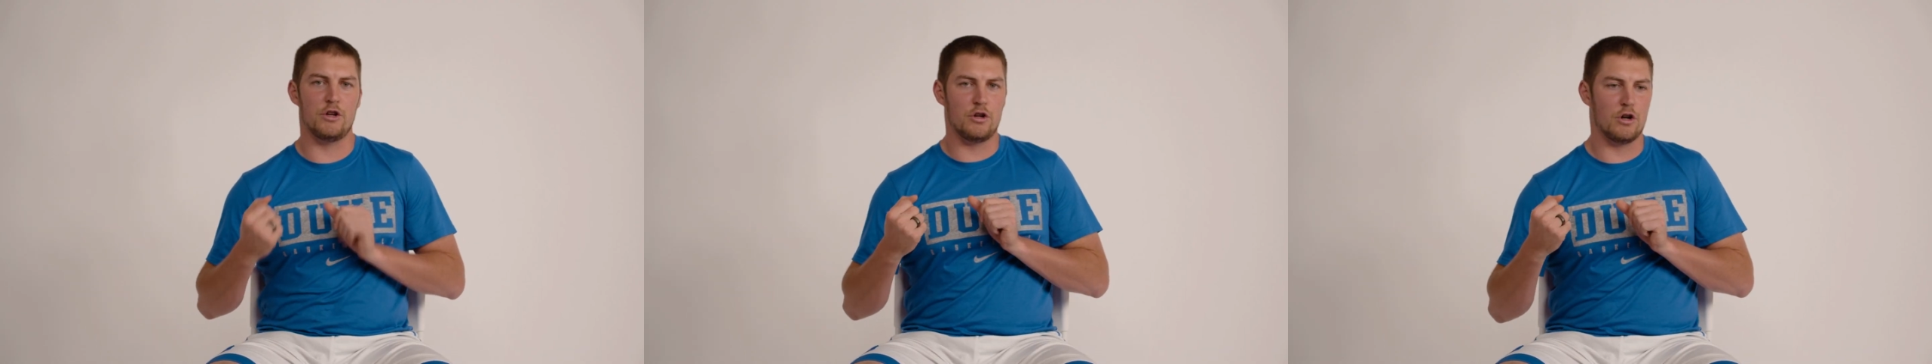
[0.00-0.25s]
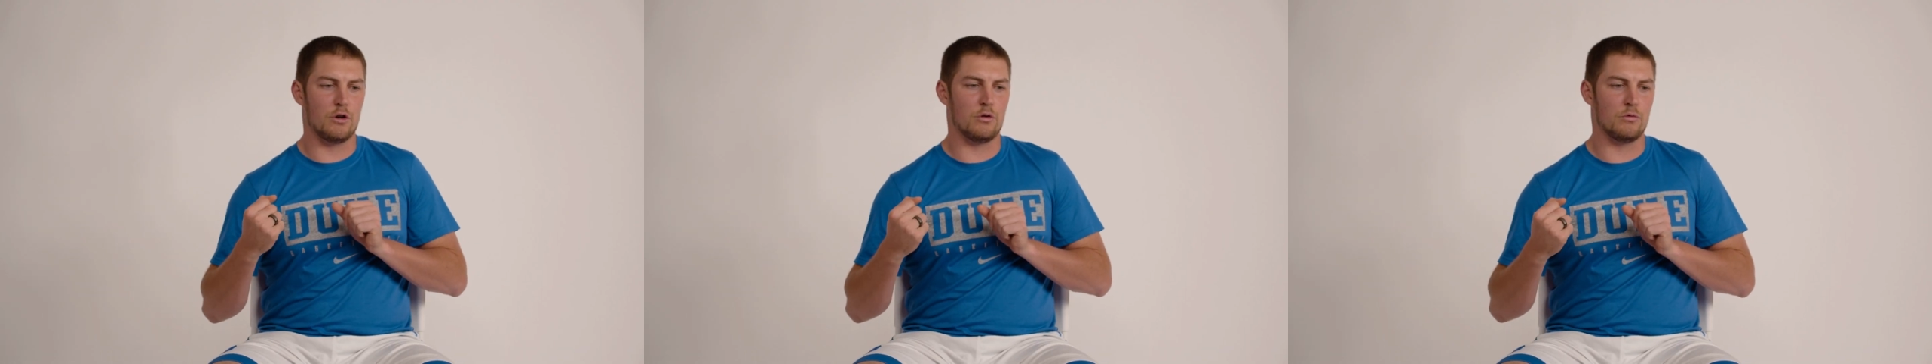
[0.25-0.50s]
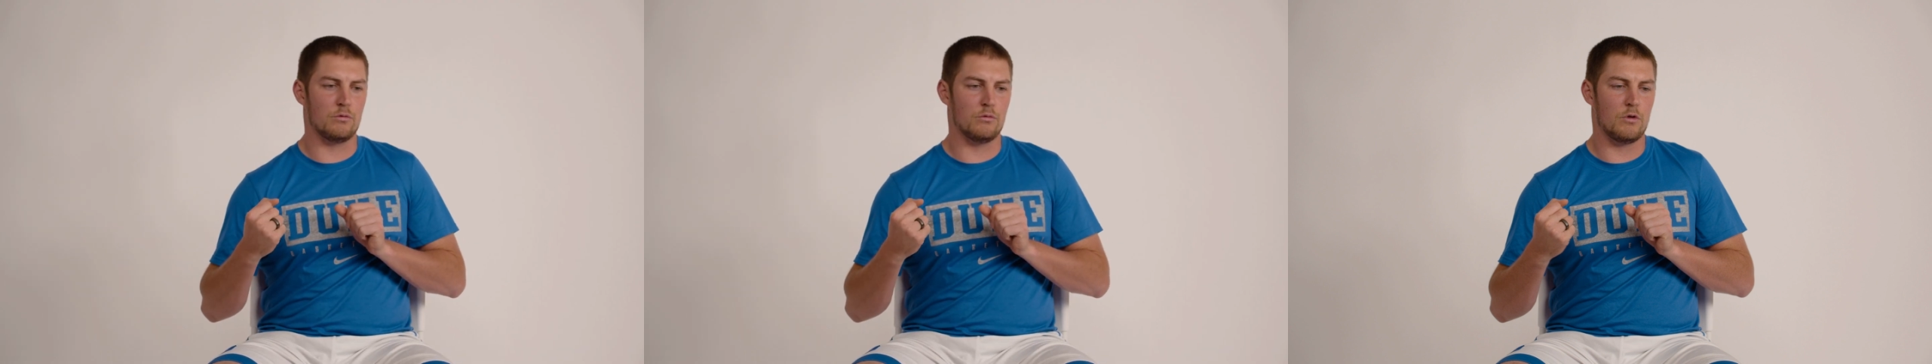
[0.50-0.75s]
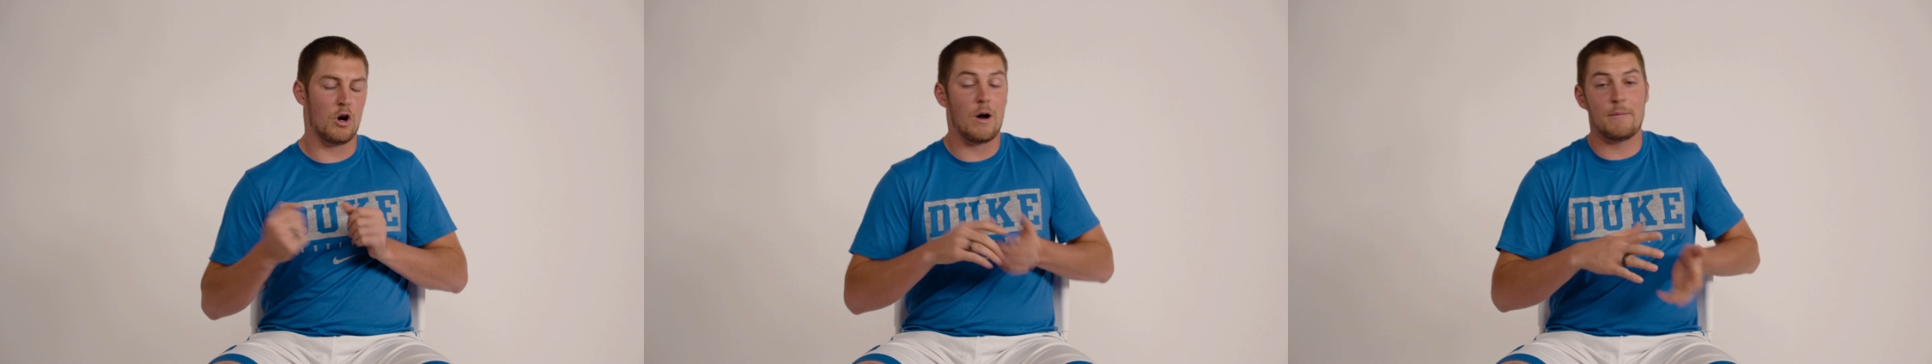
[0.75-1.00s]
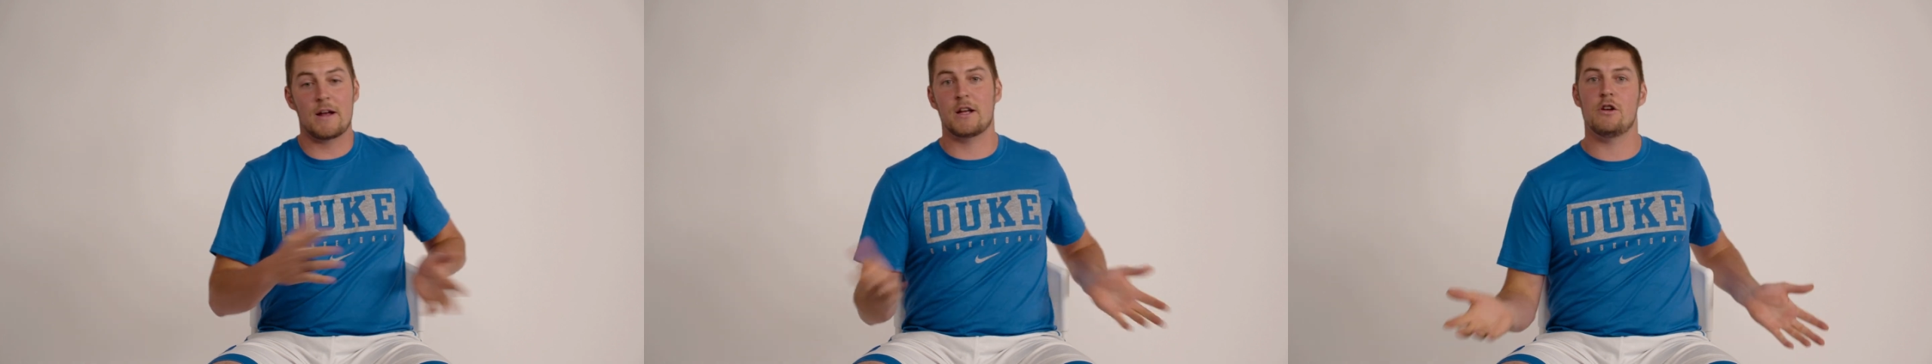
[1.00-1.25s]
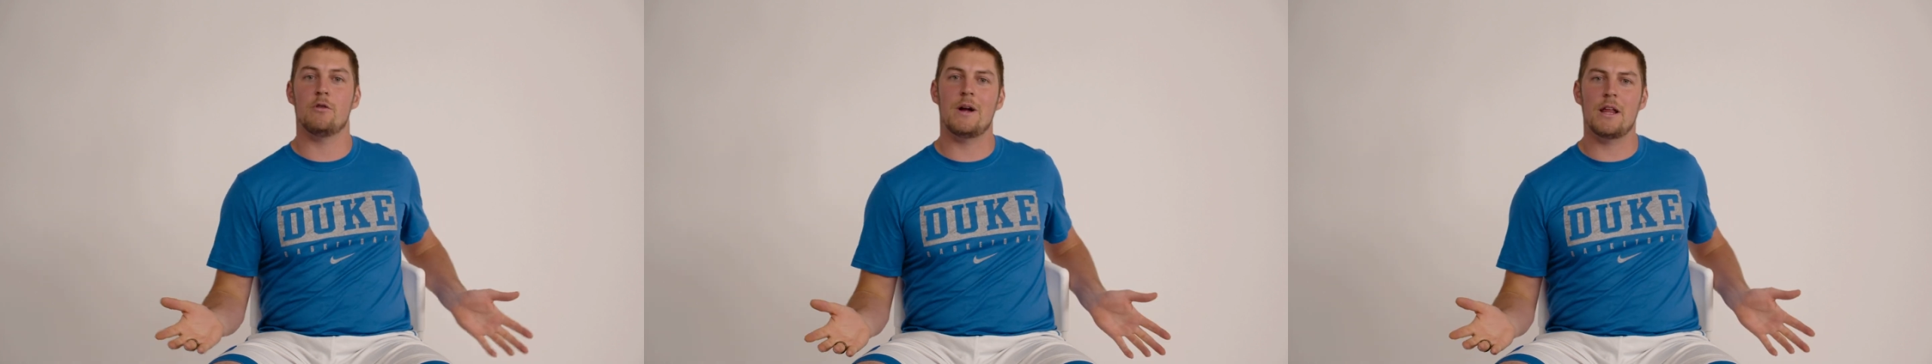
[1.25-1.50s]
you go, oh, I'm not
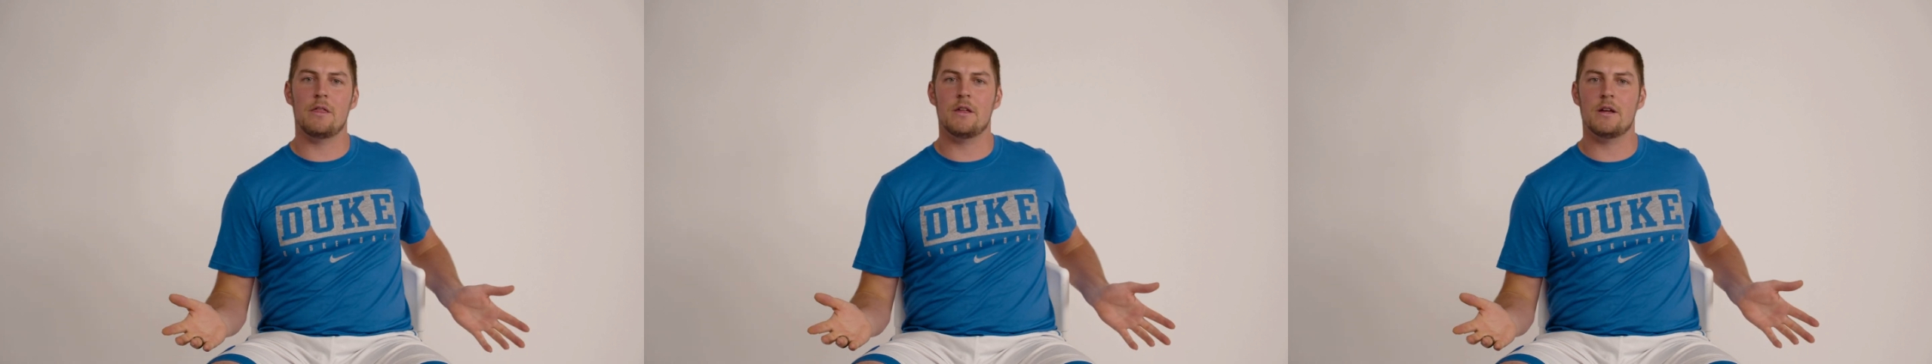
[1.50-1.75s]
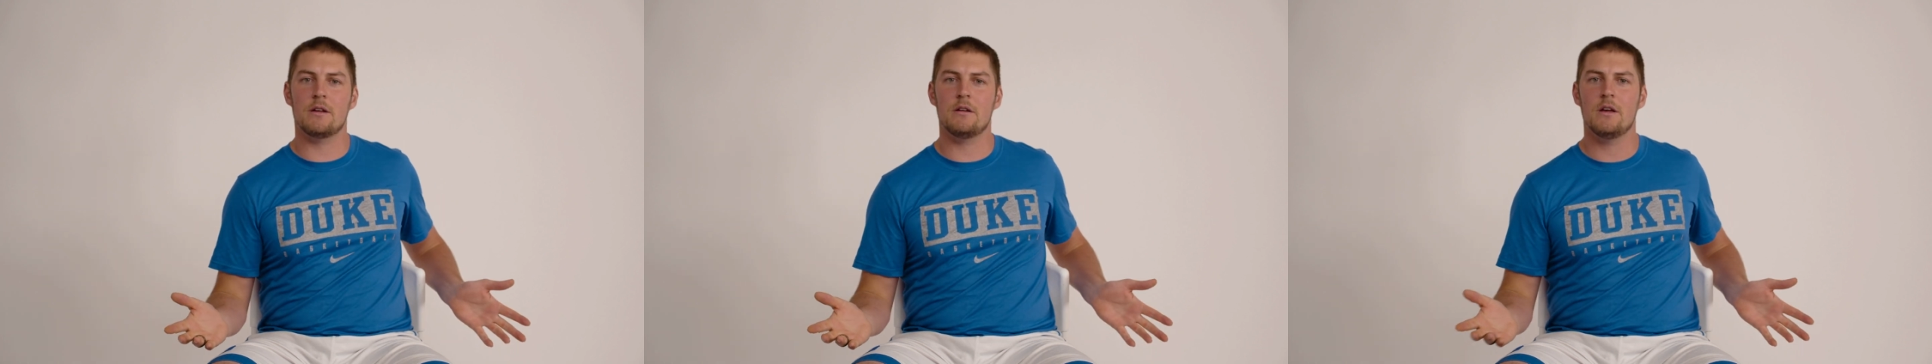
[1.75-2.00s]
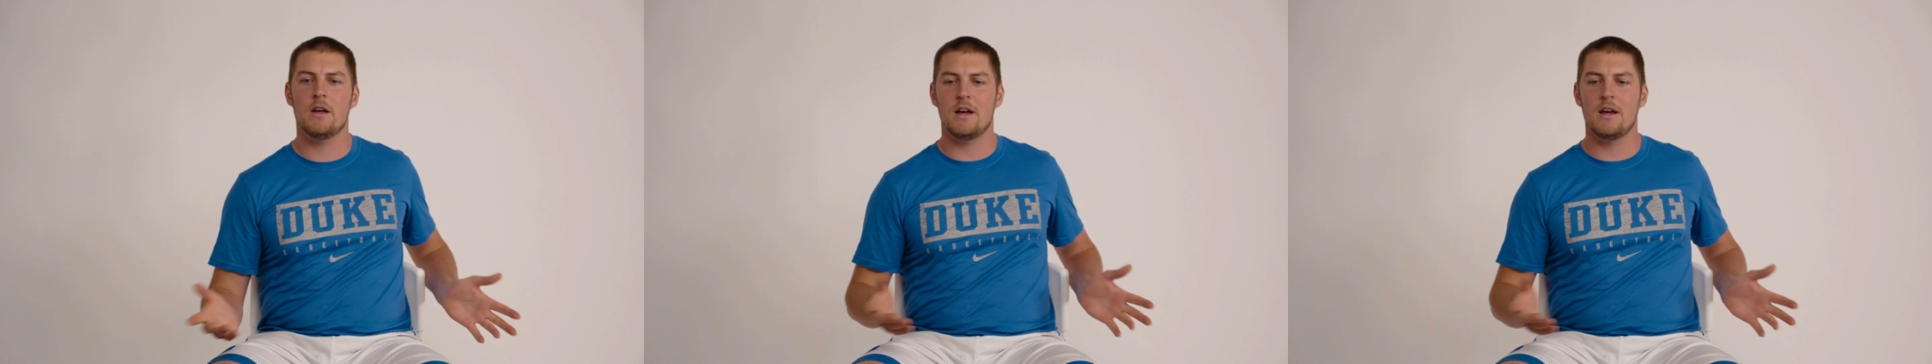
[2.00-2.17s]
going to do anything.